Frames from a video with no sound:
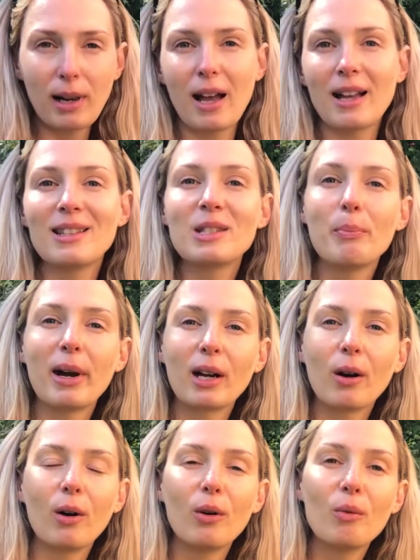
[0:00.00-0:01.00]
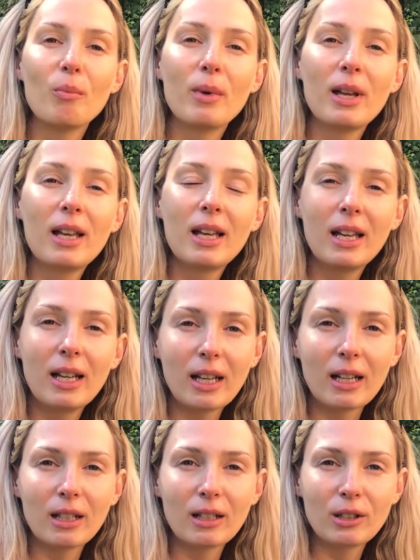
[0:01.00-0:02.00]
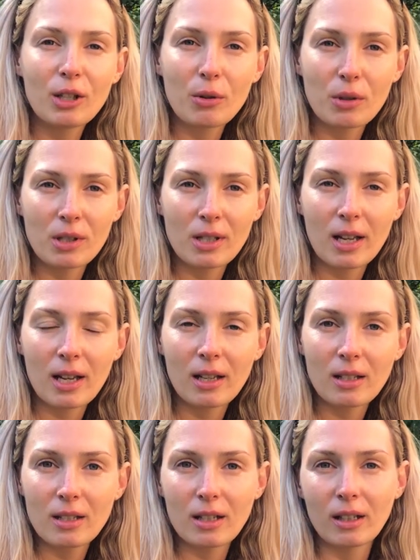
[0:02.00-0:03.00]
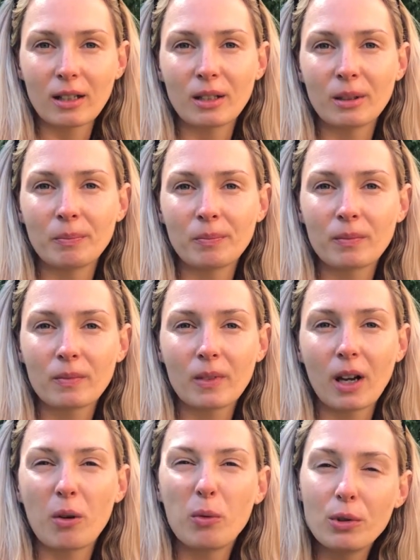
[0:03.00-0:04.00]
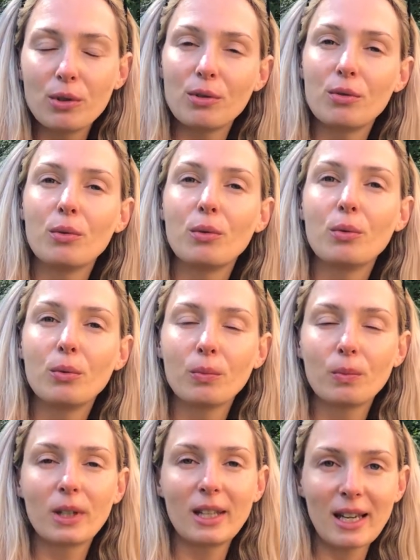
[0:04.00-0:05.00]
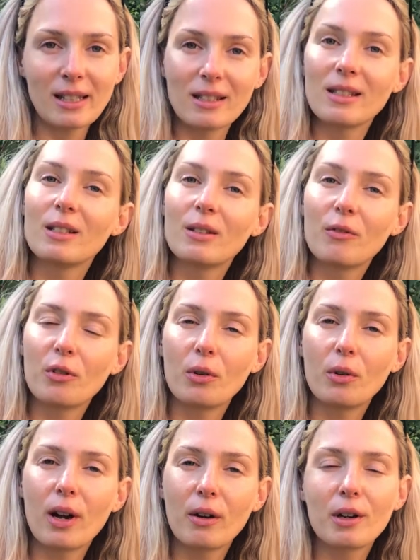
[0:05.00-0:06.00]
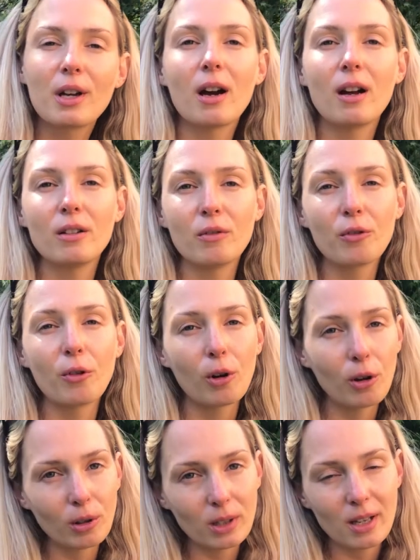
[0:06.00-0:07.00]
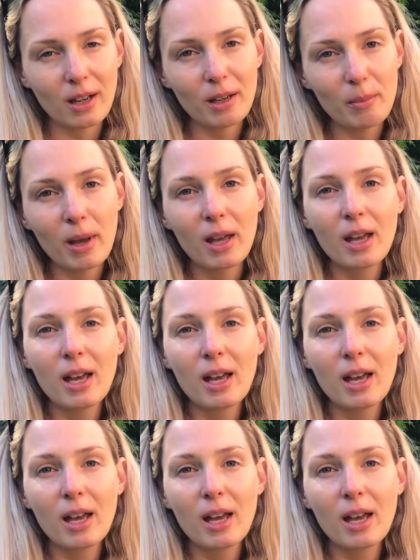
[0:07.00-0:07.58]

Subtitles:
plants back home, those that I wanted to get for our garden for a long time.